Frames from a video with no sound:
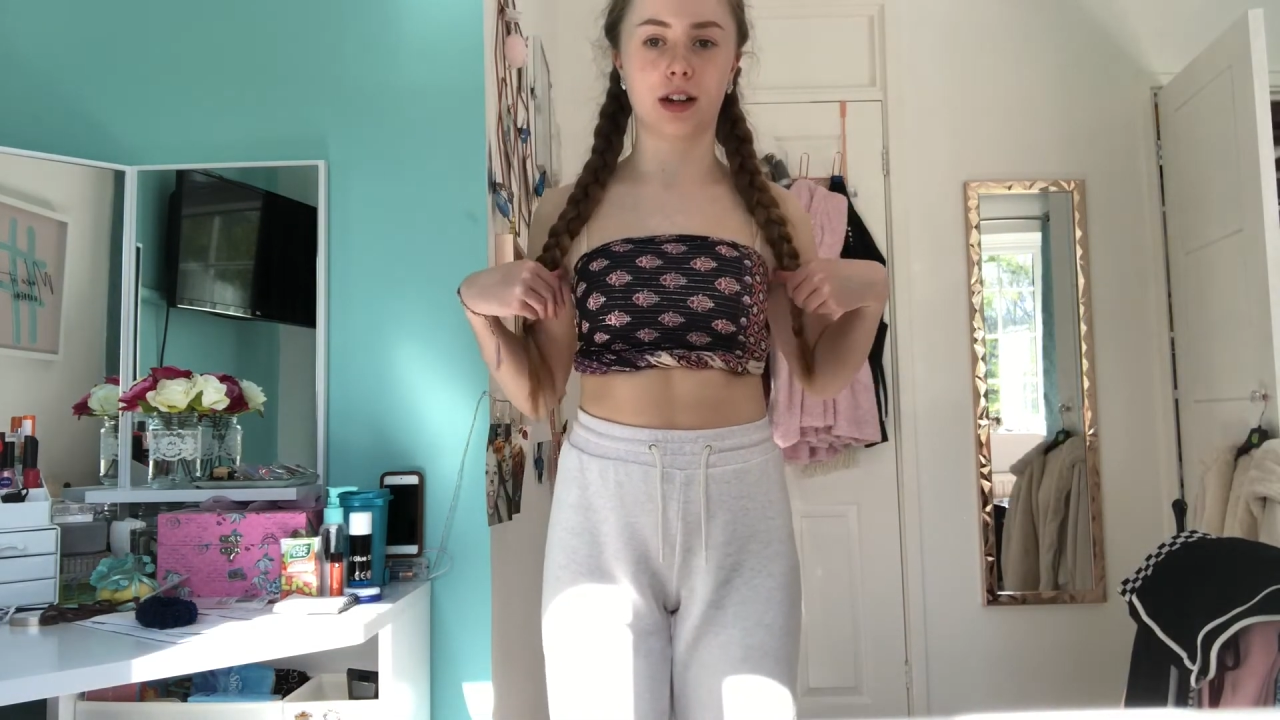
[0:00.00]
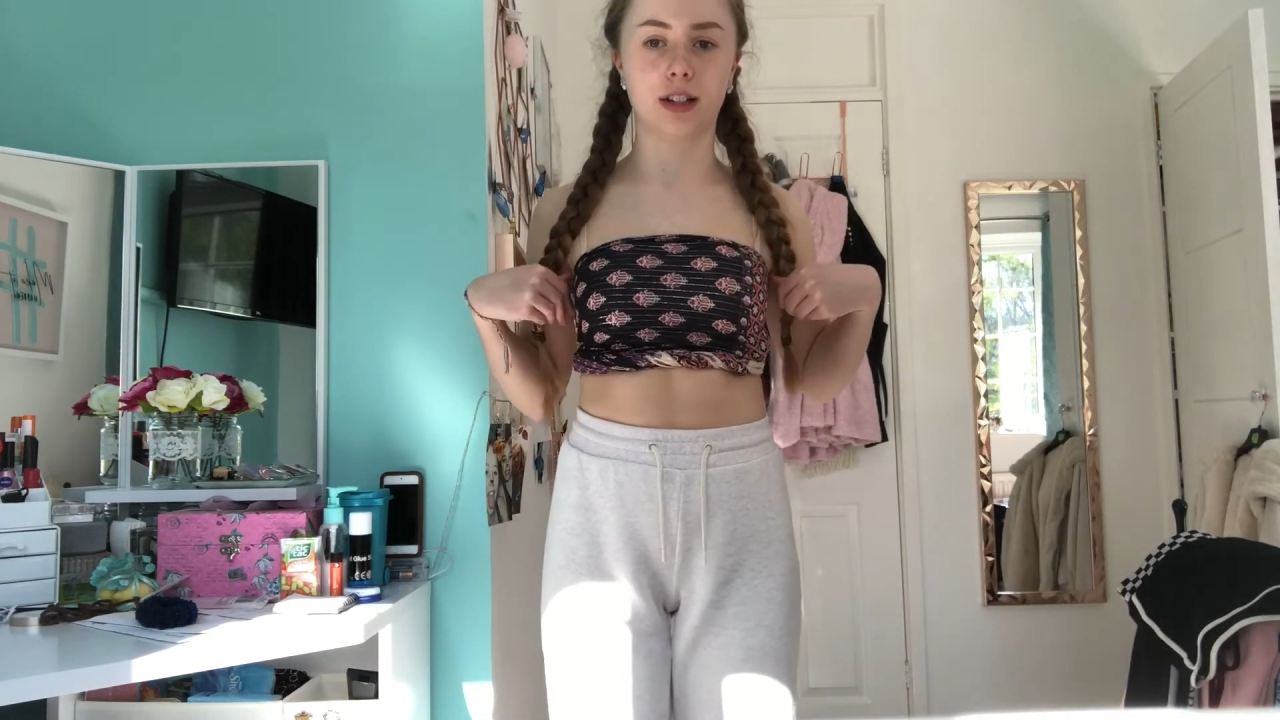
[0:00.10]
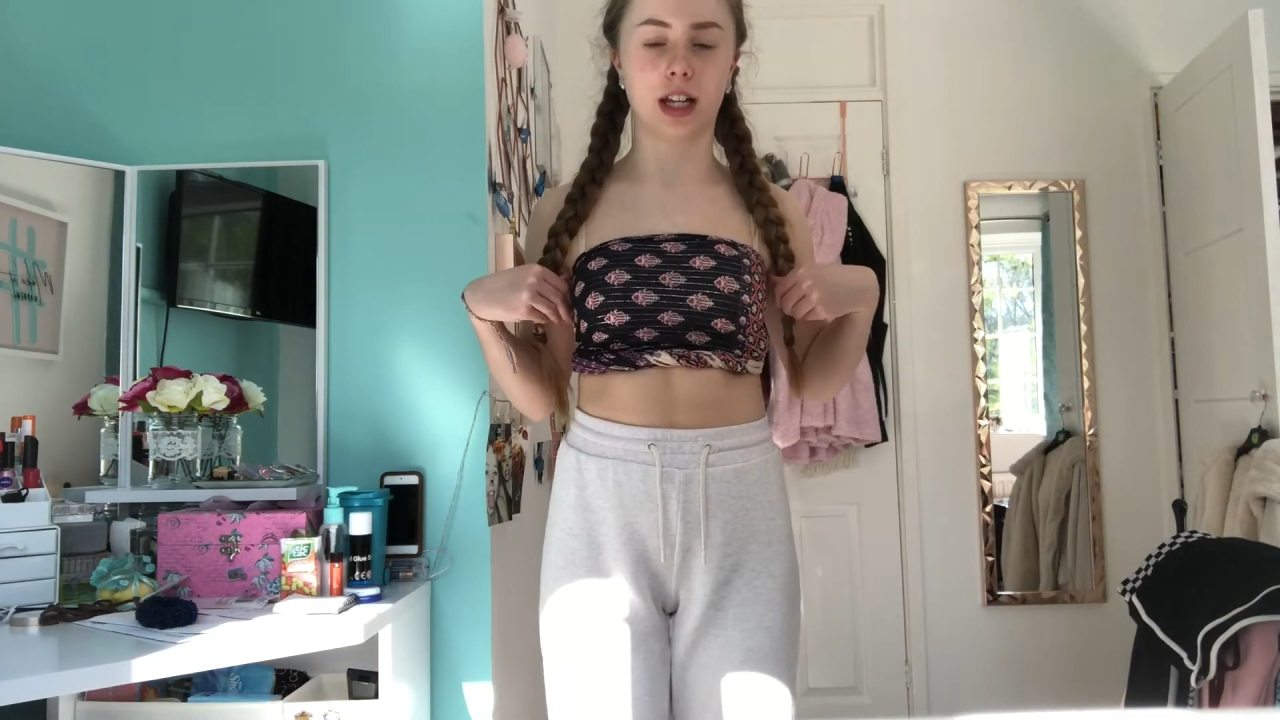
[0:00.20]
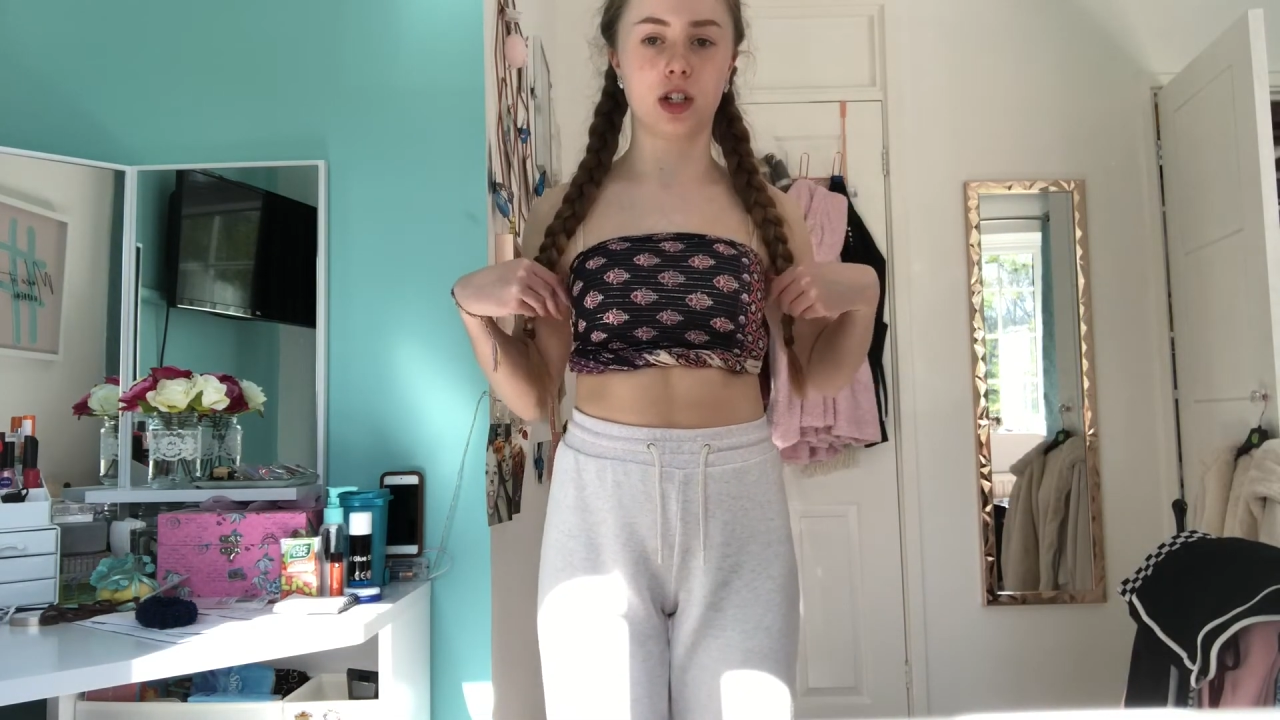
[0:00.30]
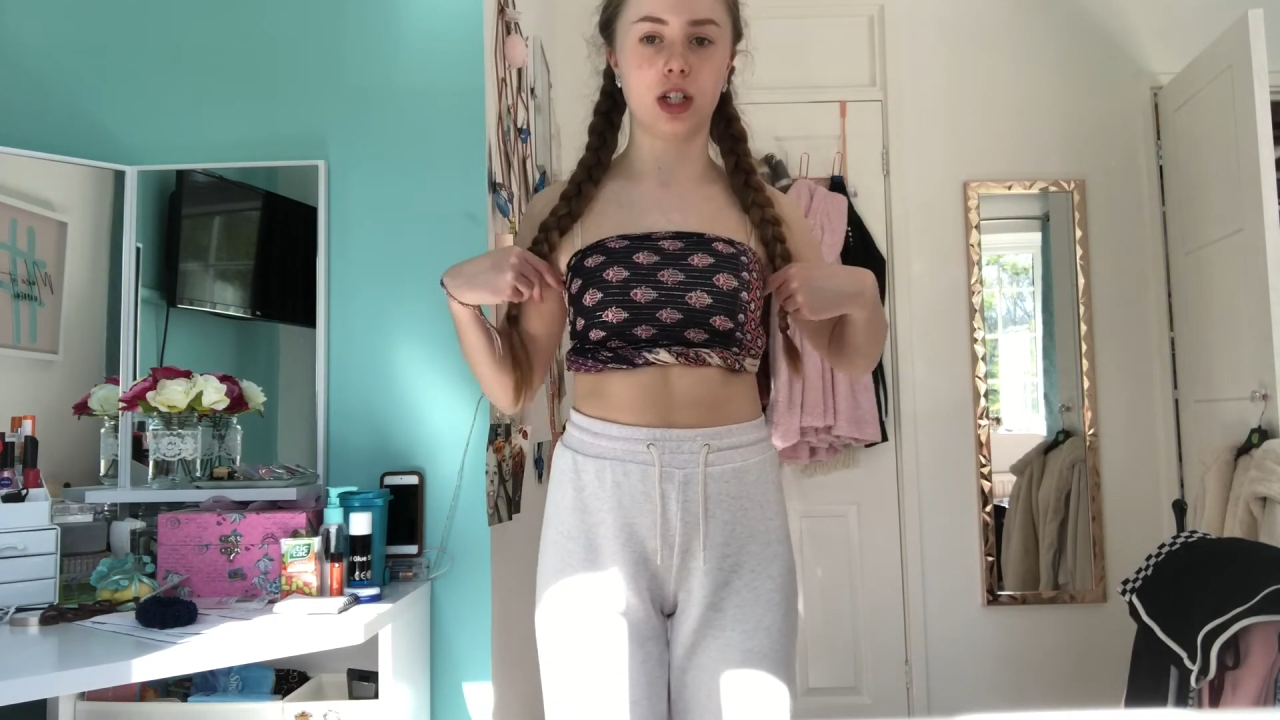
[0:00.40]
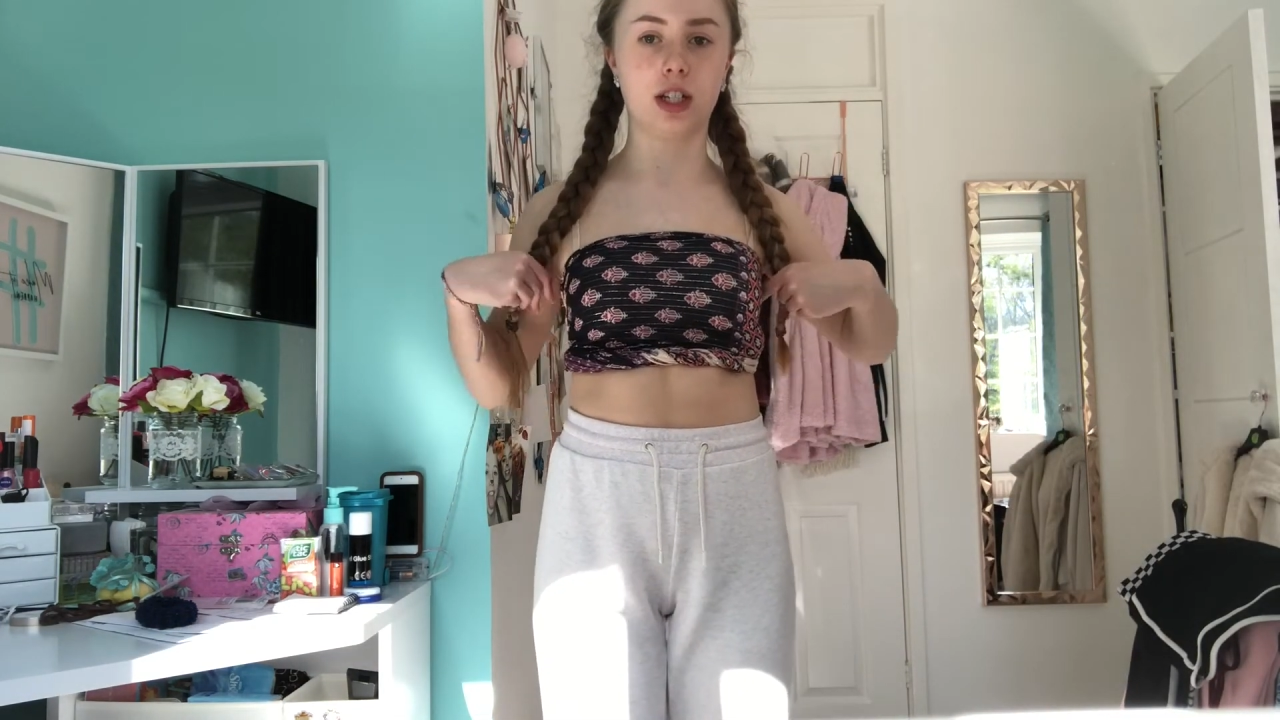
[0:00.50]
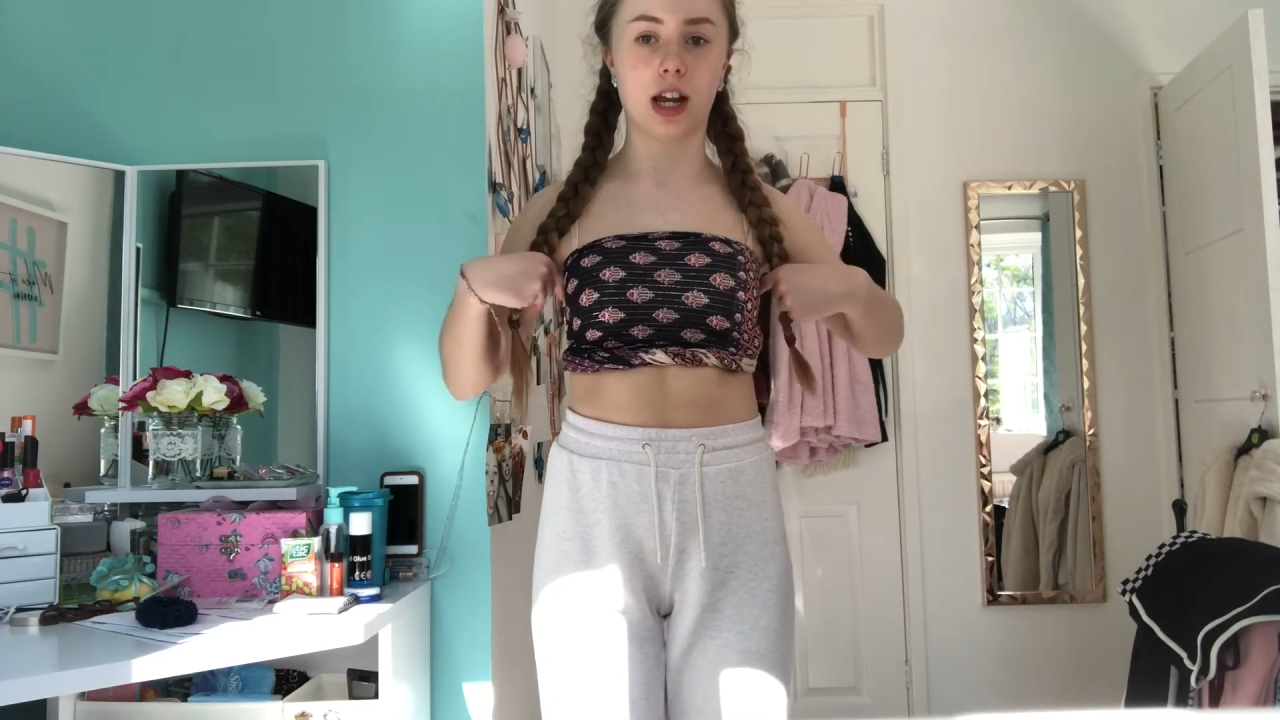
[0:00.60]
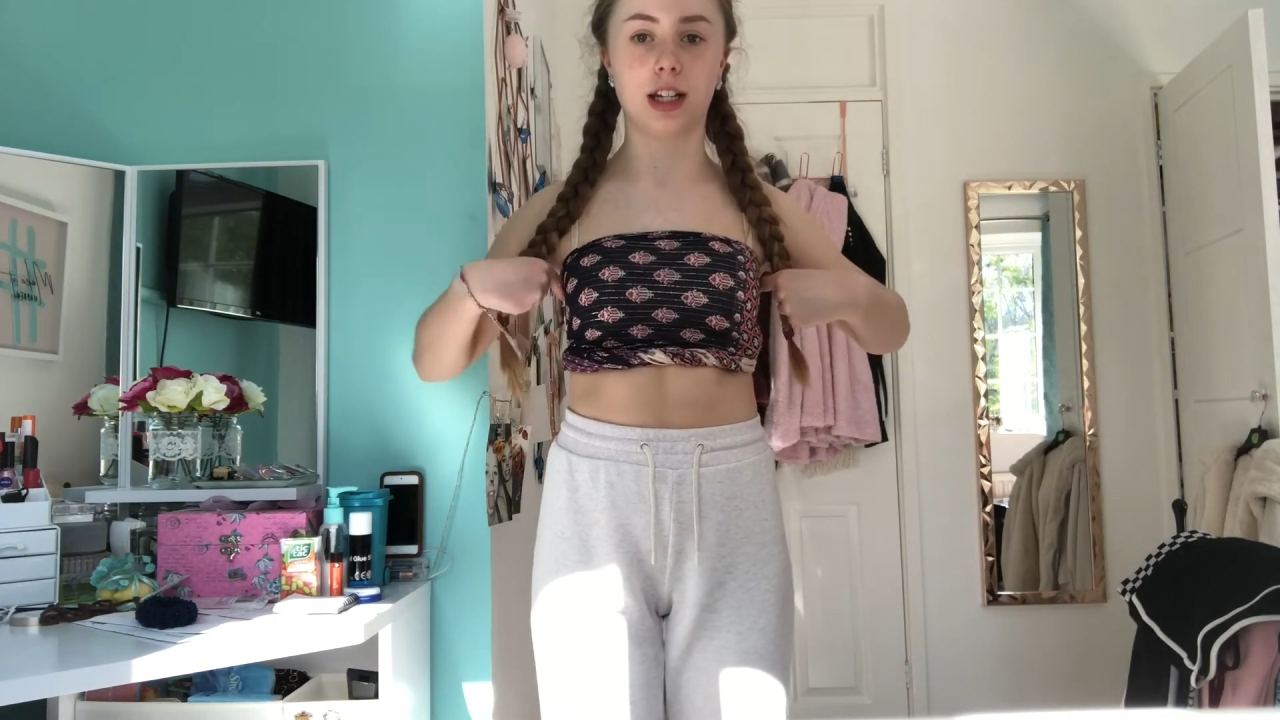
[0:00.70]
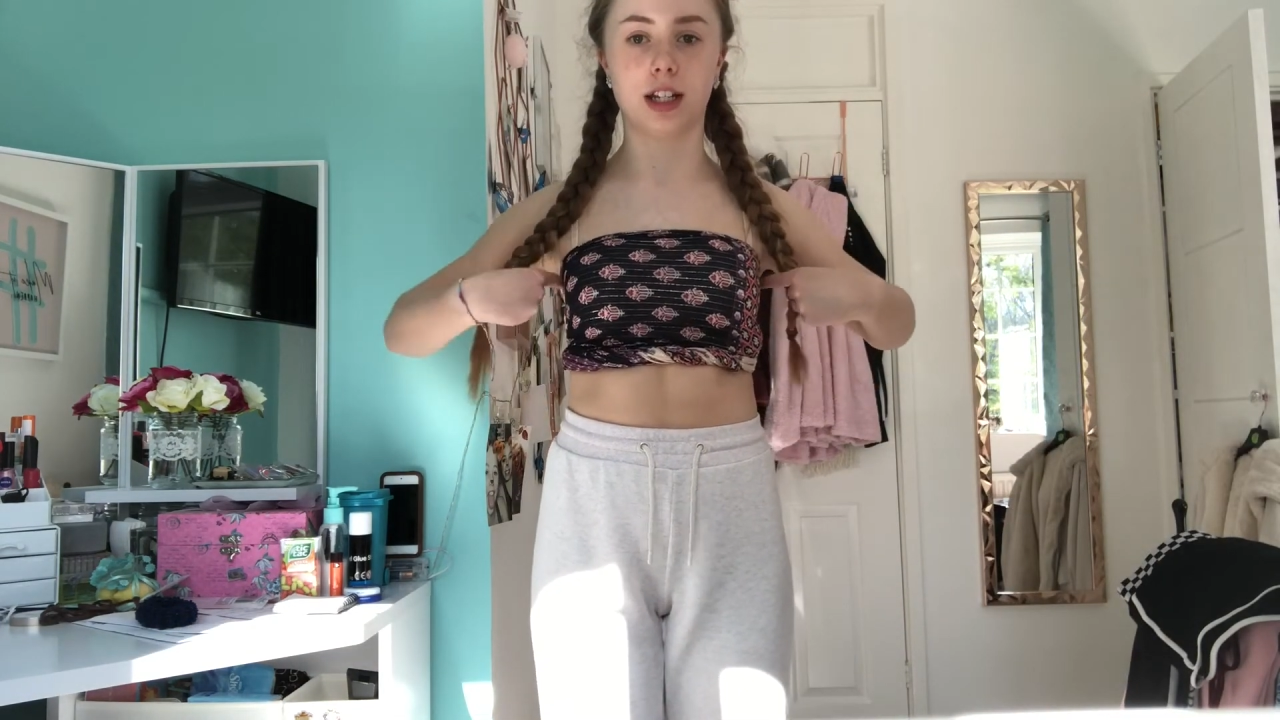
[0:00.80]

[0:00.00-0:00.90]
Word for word: is actually slightly